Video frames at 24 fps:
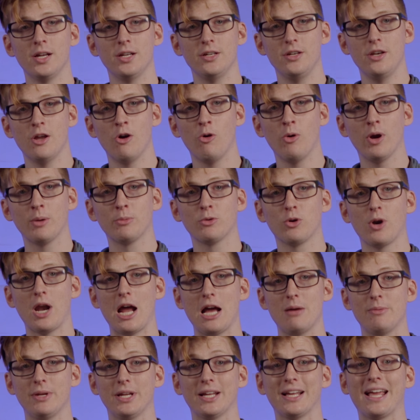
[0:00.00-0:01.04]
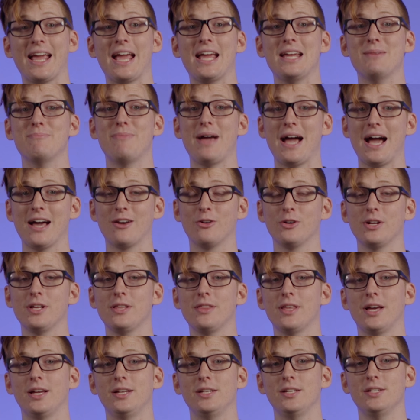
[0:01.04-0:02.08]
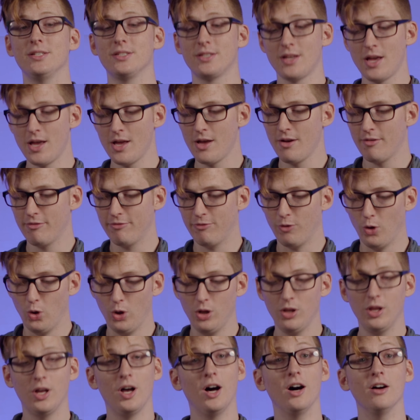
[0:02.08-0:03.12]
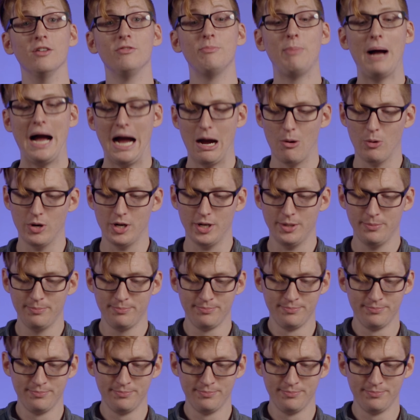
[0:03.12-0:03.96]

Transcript: know I'm grabbing a battery that is full of power.